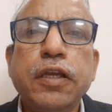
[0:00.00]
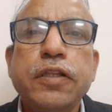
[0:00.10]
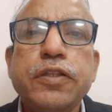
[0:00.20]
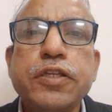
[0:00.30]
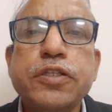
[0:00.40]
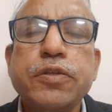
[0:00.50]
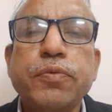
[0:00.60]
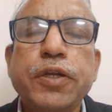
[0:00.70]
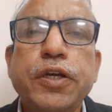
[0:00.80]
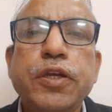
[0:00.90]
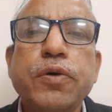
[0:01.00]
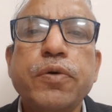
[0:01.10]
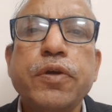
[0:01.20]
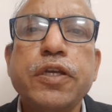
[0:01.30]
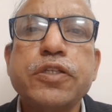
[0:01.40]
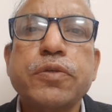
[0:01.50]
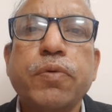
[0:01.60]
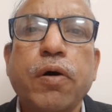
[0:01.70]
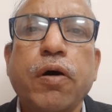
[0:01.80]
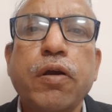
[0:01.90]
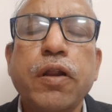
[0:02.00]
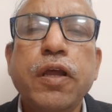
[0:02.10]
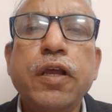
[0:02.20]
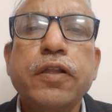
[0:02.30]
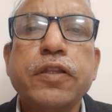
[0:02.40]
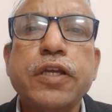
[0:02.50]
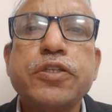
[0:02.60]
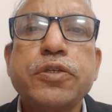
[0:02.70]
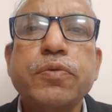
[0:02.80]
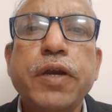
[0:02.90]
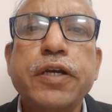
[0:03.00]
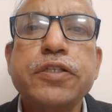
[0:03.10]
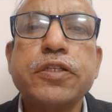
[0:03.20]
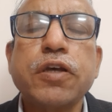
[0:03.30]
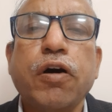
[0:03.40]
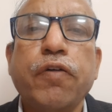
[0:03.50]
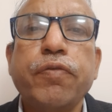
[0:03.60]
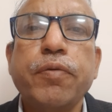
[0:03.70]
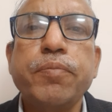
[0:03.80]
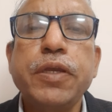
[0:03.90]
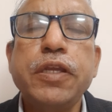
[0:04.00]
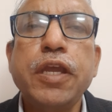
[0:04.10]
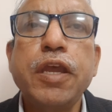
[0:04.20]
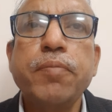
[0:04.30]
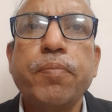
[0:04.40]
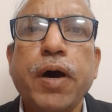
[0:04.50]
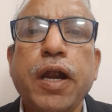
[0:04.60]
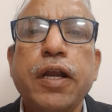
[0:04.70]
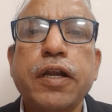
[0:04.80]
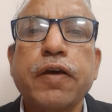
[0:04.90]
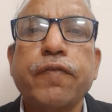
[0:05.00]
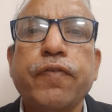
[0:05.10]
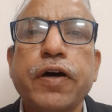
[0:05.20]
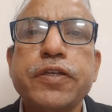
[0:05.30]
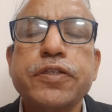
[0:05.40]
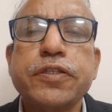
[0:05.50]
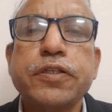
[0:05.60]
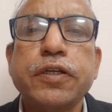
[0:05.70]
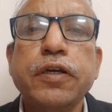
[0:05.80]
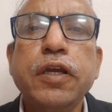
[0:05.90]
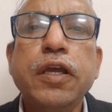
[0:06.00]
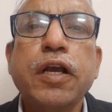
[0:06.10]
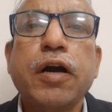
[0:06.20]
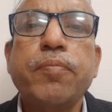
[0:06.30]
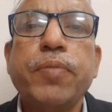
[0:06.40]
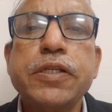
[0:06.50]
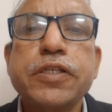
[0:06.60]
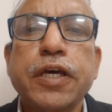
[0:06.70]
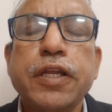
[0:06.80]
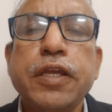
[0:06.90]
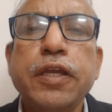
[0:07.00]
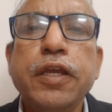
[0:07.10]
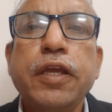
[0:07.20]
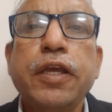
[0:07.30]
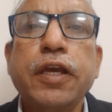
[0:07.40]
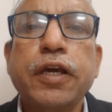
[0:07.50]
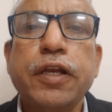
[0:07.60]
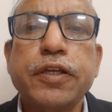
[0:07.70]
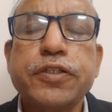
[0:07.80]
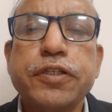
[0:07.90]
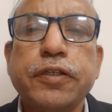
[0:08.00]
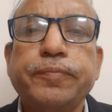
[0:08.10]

This video is for the students of B.A. Part 1 Compulsory English.